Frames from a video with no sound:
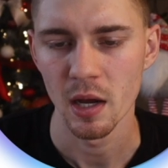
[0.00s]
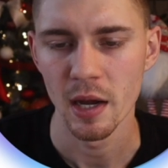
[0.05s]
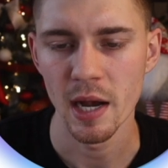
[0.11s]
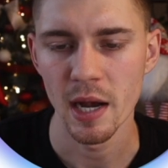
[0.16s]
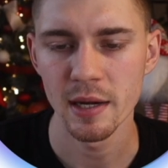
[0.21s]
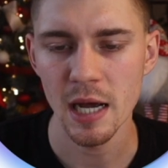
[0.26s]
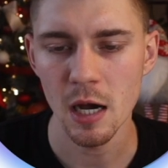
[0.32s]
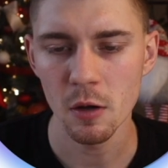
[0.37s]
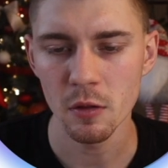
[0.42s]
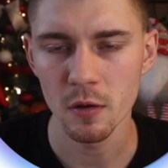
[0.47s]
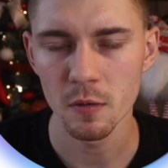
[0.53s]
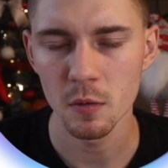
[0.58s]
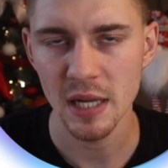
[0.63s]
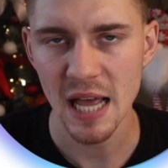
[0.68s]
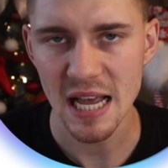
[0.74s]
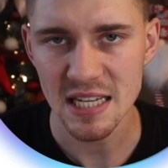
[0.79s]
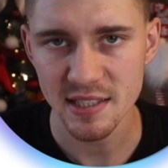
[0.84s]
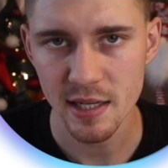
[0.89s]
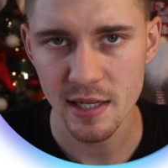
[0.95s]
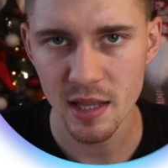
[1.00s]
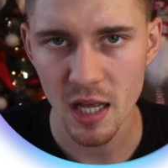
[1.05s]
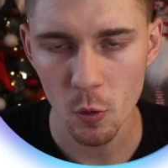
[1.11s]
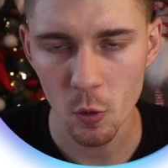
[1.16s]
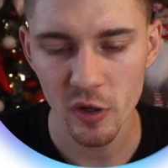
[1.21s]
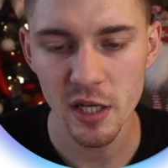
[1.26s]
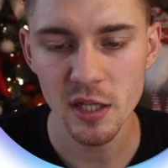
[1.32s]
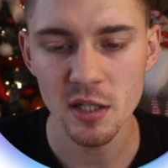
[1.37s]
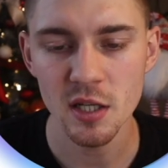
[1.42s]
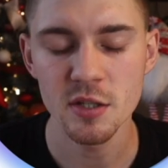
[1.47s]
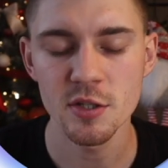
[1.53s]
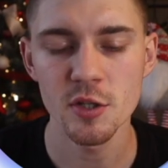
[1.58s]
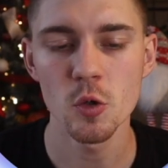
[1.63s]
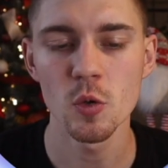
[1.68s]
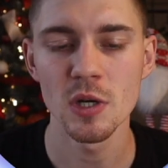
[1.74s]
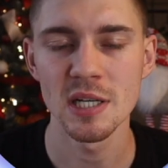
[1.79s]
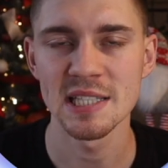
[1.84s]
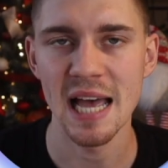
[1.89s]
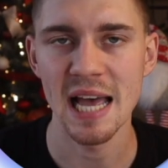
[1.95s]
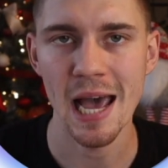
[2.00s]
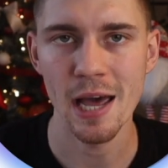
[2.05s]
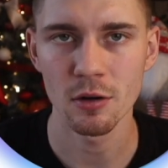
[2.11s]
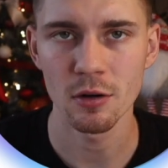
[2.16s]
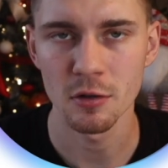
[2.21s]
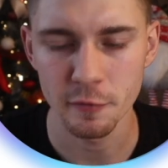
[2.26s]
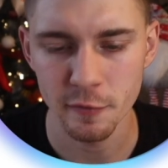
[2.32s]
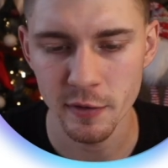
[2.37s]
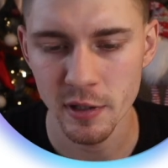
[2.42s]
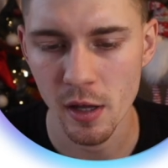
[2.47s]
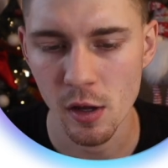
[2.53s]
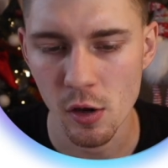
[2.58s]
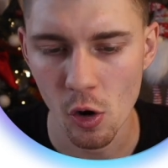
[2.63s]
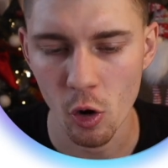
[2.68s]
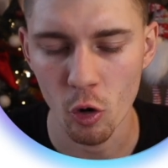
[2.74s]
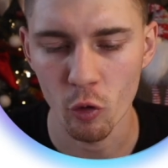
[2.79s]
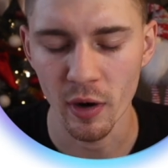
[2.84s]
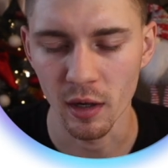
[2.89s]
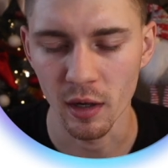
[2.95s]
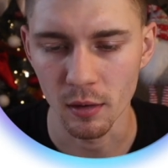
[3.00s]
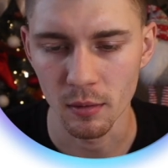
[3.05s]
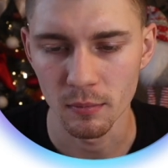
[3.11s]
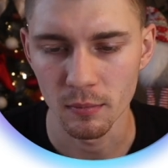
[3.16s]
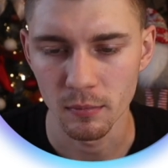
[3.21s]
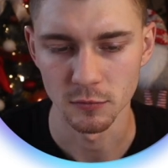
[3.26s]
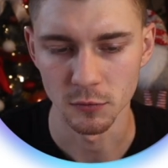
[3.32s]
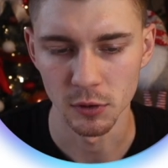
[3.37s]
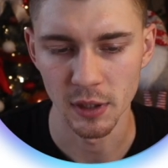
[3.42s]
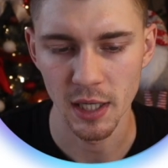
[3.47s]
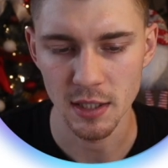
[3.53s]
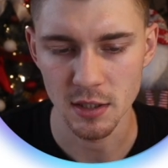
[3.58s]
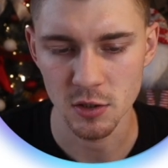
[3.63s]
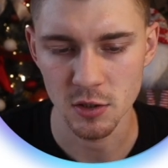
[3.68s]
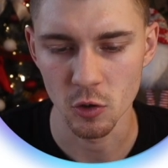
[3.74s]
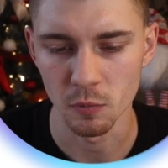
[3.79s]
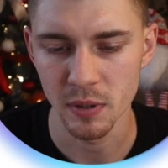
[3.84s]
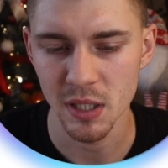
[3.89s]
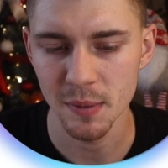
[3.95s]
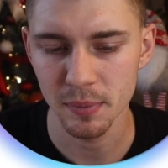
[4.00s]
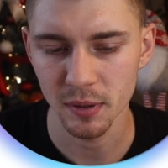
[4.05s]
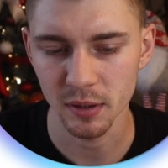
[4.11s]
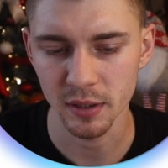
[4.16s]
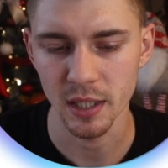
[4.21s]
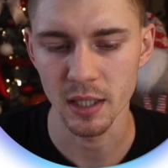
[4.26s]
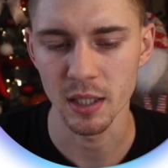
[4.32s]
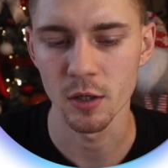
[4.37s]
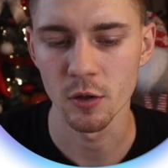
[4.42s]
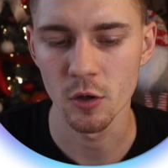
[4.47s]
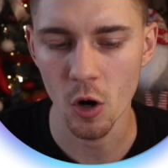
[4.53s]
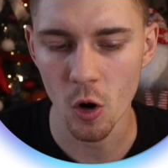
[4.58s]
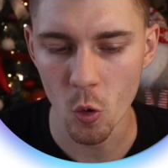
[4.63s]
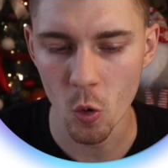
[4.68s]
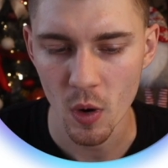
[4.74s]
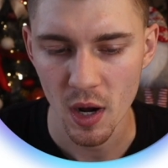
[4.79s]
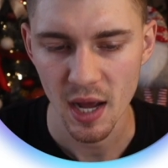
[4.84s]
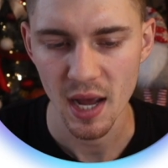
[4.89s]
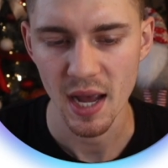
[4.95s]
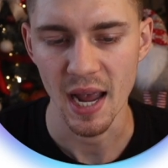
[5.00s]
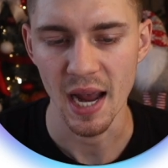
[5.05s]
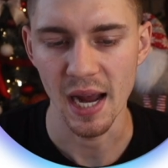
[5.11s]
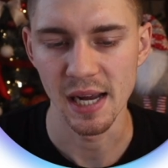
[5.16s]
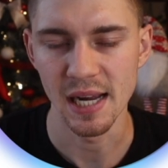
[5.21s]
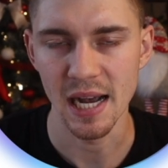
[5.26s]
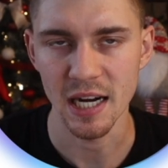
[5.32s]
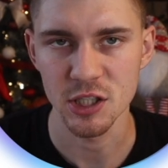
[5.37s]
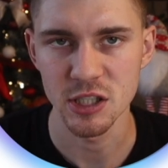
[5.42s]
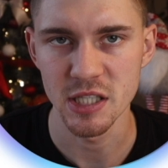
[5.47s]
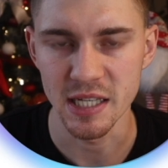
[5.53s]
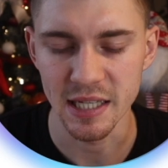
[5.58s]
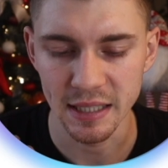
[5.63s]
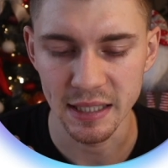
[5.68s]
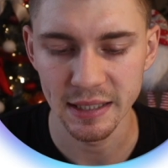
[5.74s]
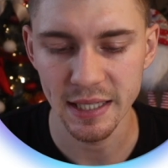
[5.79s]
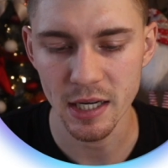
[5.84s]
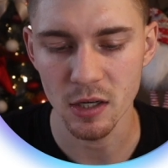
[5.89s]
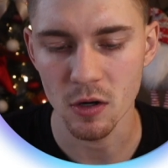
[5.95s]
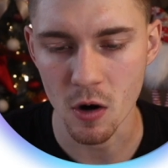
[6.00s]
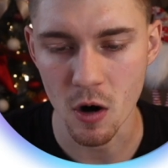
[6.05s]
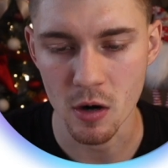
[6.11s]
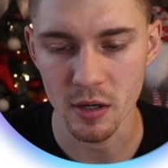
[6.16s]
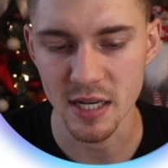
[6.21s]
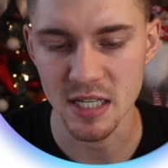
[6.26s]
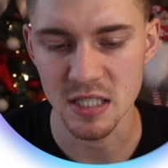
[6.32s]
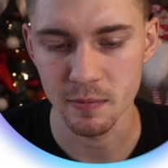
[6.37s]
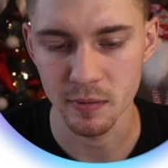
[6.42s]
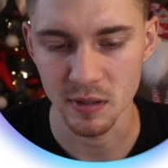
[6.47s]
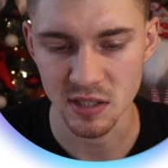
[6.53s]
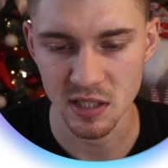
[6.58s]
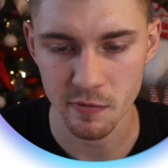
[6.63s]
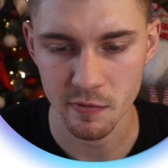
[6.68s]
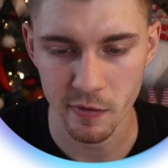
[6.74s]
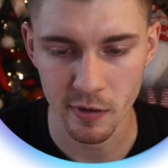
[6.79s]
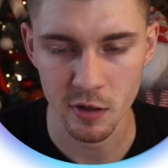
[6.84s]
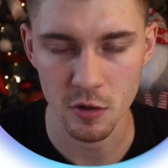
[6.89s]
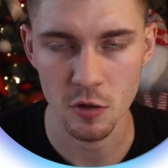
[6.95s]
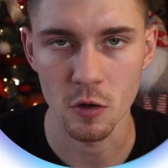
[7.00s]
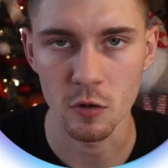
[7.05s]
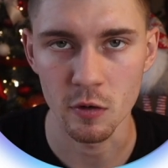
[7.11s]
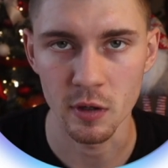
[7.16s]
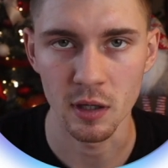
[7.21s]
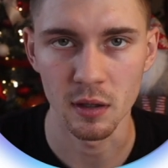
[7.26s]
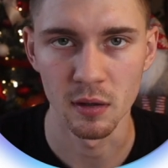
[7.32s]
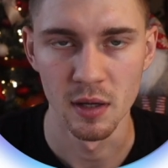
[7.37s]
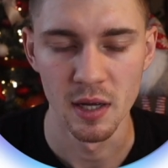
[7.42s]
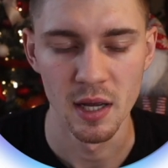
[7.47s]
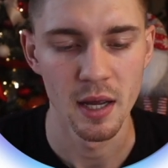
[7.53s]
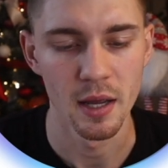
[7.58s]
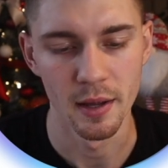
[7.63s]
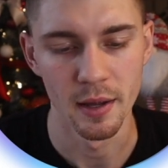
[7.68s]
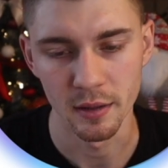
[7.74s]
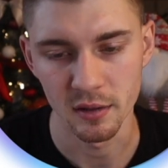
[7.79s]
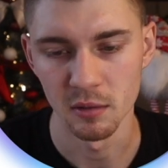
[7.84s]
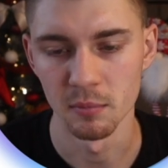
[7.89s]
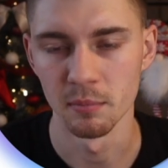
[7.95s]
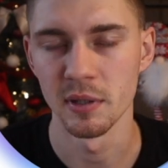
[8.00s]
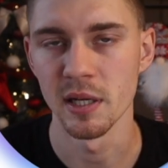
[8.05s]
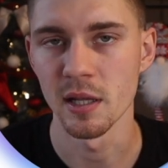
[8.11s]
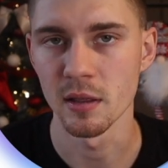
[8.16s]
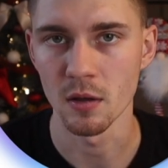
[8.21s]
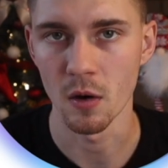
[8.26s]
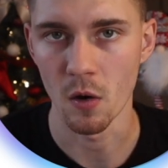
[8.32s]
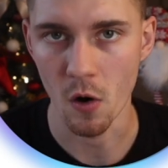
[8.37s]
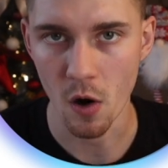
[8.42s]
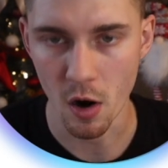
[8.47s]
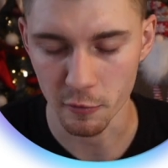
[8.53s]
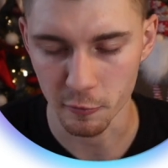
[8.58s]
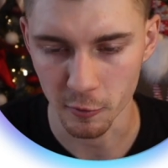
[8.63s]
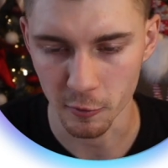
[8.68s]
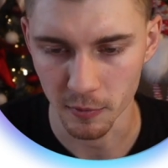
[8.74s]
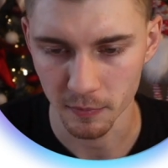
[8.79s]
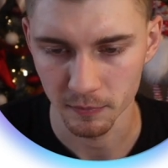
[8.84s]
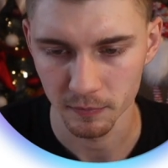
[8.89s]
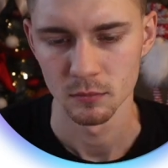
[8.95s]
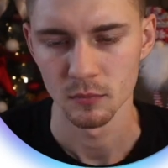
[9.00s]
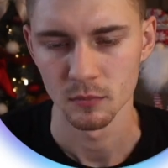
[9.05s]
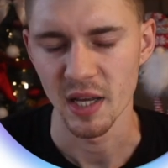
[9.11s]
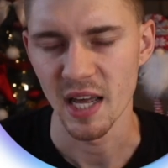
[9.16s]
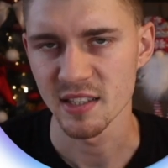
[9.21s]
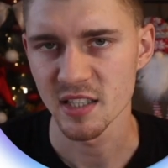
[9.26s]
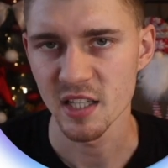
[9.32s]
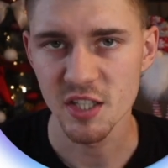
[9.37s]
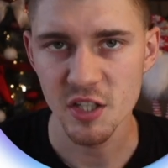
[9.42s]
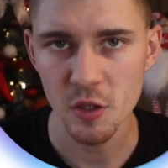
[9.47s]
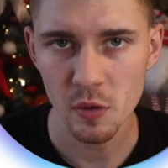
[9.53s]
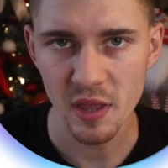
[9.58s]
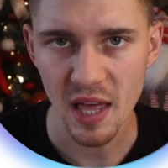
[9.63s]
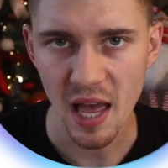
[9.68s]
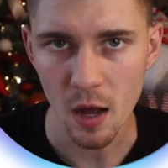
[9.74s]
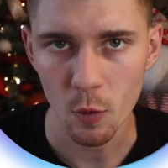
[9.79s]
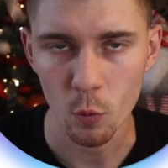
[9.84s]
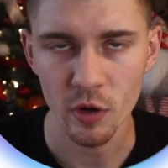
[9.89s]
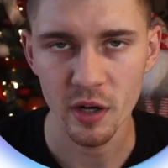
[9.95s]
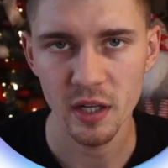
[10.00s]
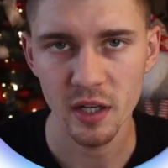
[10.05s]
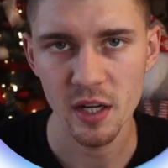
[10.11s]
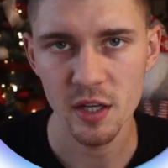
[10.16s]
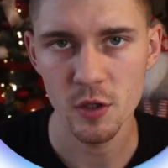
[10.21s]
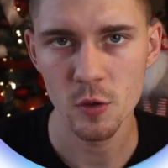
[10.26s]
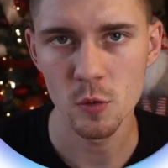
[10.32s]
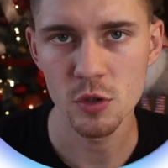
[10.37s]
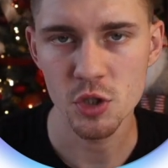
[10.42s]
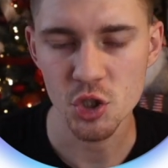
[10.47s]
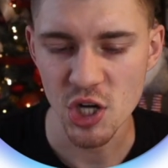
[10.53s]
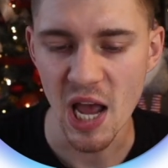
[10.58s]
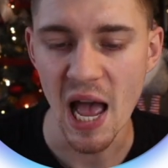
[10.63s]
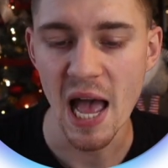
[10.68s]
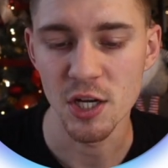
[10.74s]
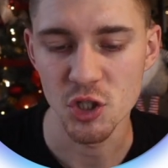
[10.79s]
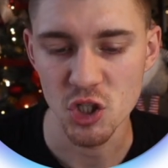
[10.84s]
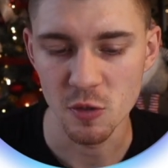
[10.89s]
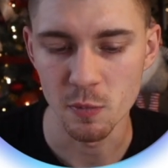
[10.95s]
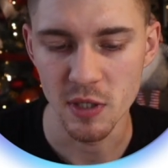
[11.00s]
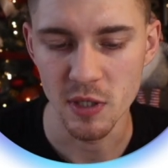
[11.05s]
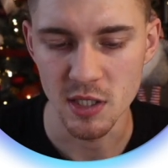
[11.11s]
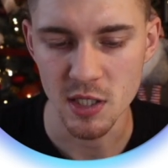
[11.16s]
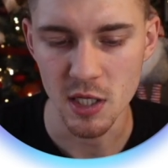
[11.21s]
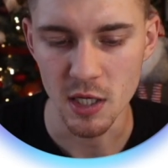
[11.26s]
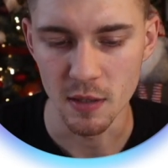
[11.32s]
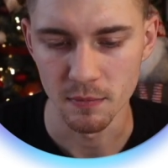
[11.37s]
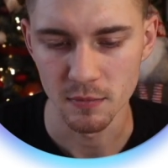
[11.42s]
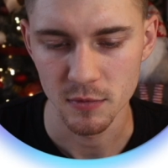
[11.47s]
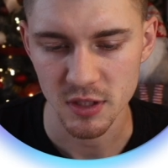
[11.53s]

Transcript: And now the last thing that we need to do is add our affiliate URL, right? So people can go and actually click on a specific URL and complete the offer. And to do that, we're gonna use ChatGPT.